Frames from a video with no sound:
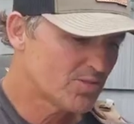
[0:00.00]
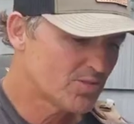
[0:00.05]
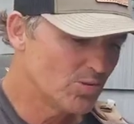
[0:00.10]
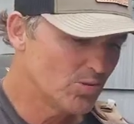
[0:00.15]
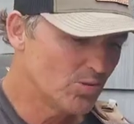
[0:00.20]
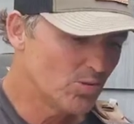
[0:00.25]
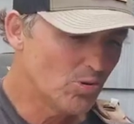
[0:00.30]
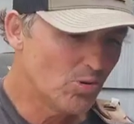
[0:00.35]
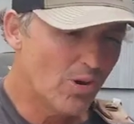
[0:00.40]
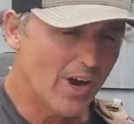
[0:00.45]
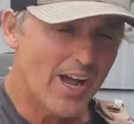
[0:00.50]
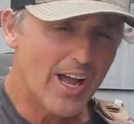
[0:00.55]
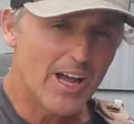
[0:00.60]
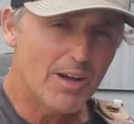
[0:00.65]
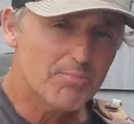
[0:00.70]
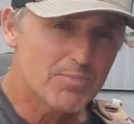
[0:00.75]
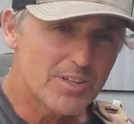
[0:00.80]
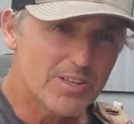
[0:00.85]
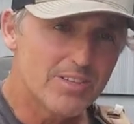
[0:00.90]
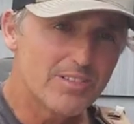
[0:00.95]
so
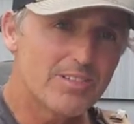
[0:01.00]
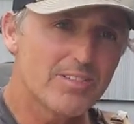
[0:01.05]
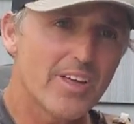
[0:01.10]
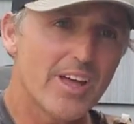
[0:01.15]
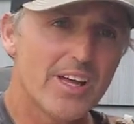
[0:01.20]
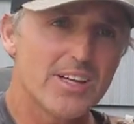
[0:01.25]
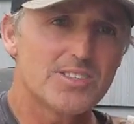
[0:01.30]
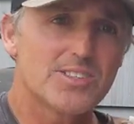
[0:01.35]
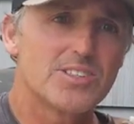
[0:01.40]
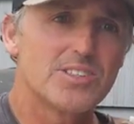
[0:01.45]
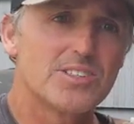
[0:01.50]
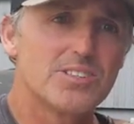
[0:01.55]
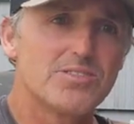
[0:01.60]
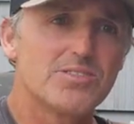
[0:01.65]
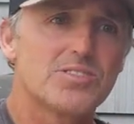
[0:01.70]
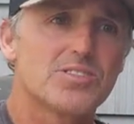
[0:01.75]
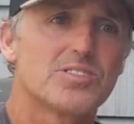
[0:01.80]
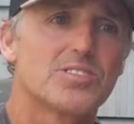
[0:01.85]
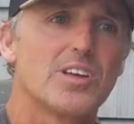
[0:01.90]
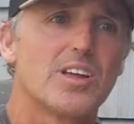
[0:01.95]
happy that
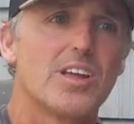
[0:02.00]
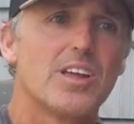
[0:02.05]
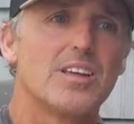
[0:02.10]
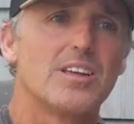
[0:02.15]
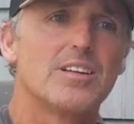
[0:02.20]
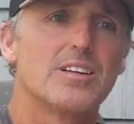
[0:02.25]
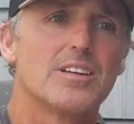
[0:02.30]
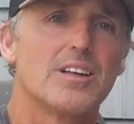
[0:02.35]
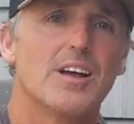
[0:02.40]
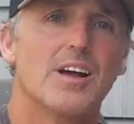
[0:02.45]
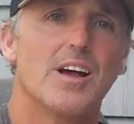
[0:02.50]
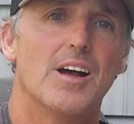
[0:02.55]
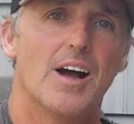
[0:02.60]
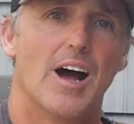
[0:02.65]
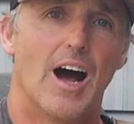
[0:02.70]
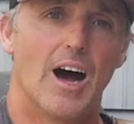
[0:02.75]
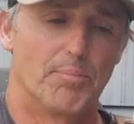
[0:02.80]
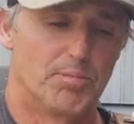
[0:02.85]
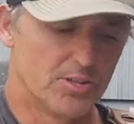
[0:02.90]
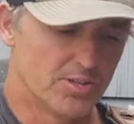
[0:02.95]
you stayed.
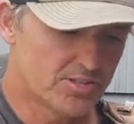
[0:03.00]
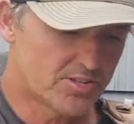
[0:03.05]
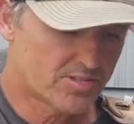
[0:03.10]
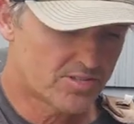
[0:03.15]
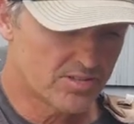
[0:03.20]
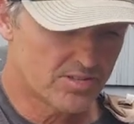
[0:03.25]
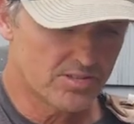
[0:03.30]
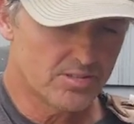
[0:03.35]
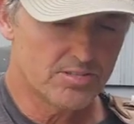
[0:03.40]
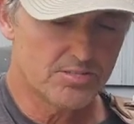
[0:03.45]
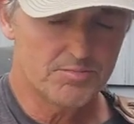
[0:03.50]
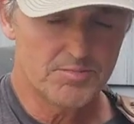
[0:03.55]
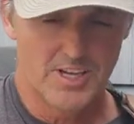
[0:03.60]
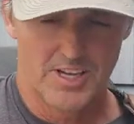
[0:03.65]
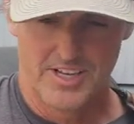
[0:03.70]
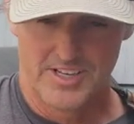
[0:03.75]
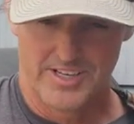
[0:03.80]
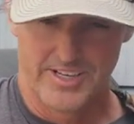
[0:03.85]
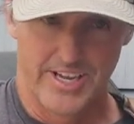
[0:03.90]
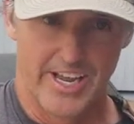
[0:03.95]
I put some
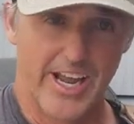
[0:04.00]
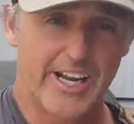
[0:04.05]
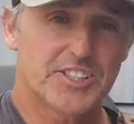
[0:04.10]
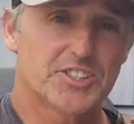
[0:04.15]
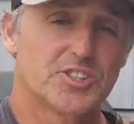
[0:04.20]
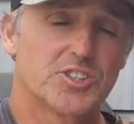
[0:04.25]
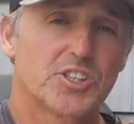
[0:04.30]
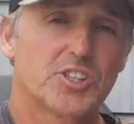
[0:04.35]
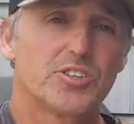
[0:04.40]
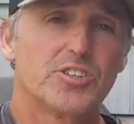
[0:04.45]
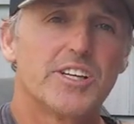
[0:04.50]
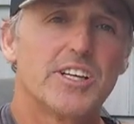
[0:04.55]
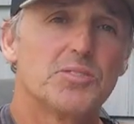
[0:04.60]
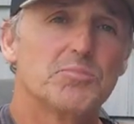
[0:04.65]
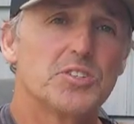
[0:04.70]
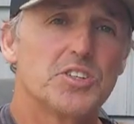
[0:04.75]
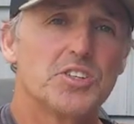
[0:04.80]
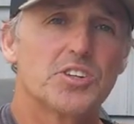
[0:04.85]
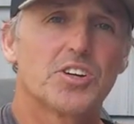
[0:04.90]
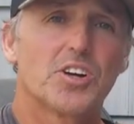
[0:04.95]
extra
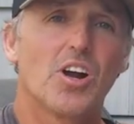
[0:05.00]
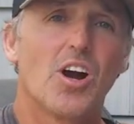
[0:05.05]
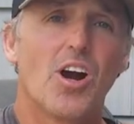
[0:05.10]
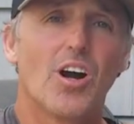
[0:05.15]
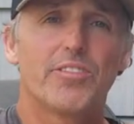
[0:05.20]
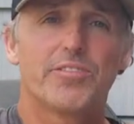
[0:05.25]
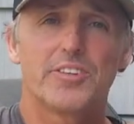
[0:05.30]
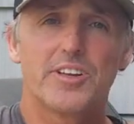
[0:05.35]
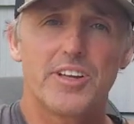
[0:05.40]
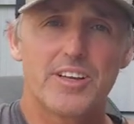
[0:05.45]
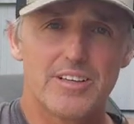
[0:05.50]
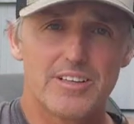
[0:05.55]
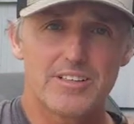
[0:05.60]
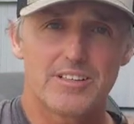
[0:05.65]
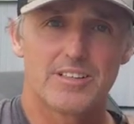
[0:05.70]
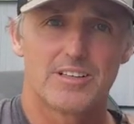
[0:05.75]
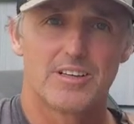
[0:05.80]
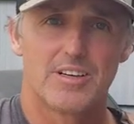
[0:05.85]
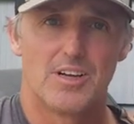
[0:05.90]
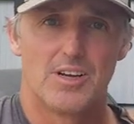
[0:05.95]
cream in your coffee.
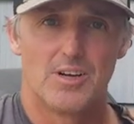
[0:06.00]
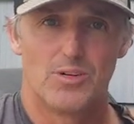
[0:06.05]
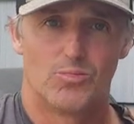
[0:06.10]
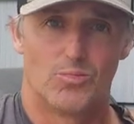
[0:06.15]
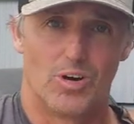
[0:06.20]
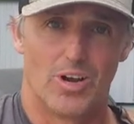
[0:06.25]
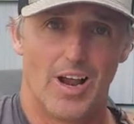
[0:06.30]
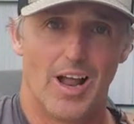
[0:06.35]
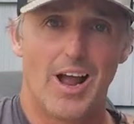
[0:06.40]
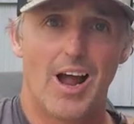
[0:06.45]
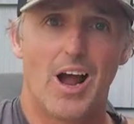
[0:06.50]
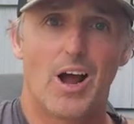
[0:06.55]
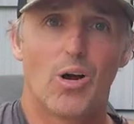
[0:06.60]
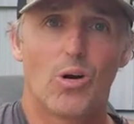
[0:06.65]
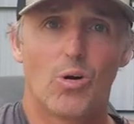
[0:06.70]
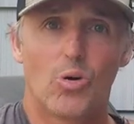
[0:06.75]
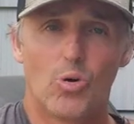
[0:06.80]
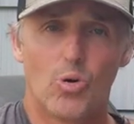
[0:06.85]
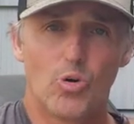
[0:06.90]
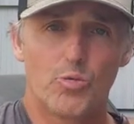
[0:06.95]
Well,
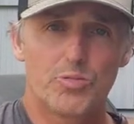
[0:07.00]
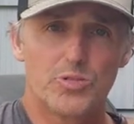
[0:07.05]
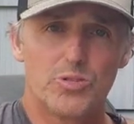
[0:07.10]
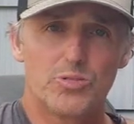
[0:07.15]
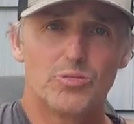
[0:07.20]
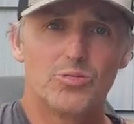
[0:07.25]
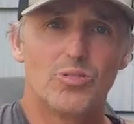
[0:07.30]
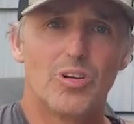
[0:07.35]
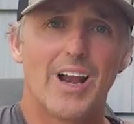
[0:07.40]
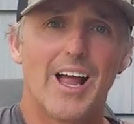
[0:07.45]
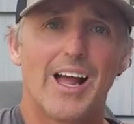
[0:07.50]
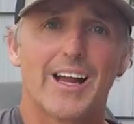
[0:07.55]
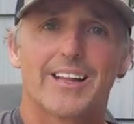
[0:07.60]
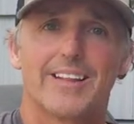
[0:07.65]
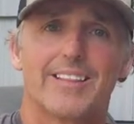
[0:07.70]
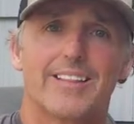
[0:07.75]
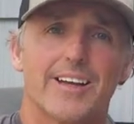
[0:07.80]
I hope you like it